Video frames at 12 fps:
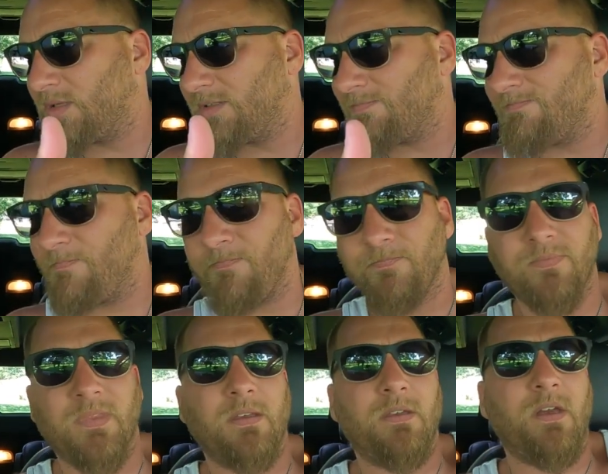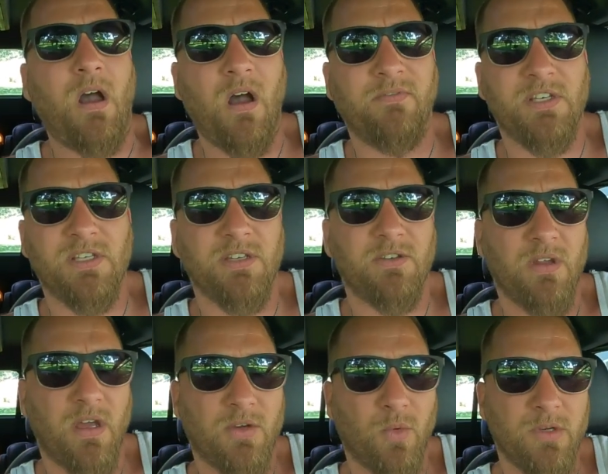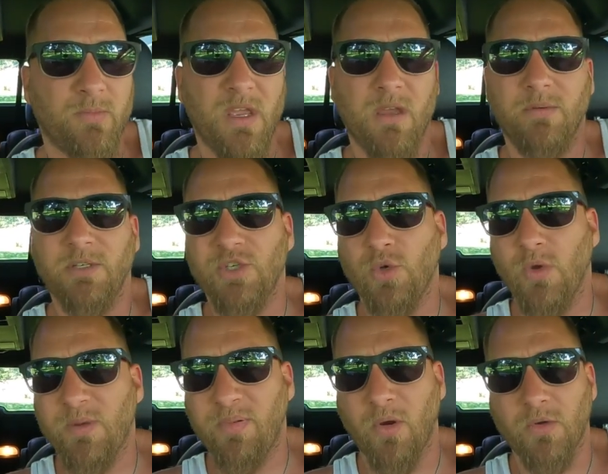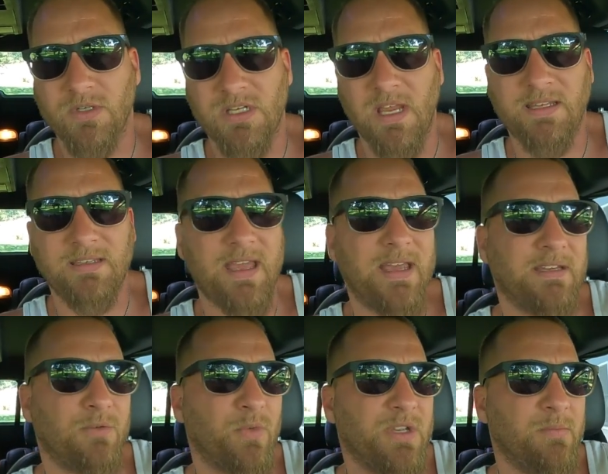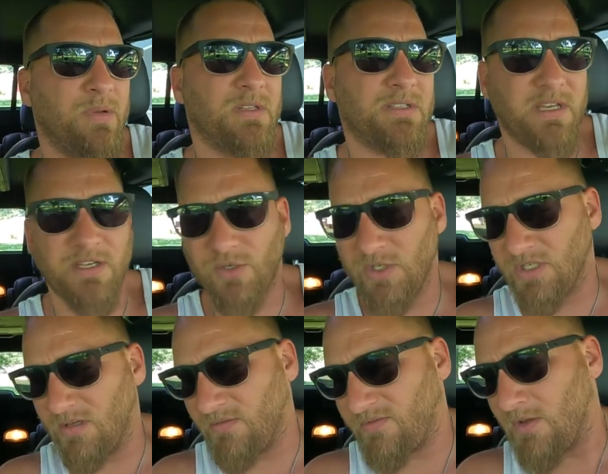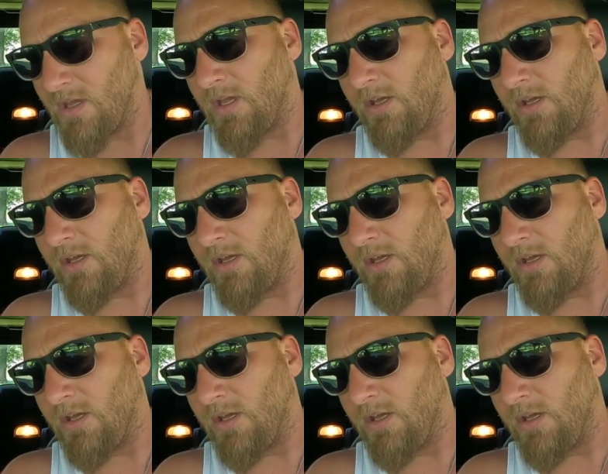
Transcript: But obviously you're not going to be able to enjoy perks like that and rehabilitate yourself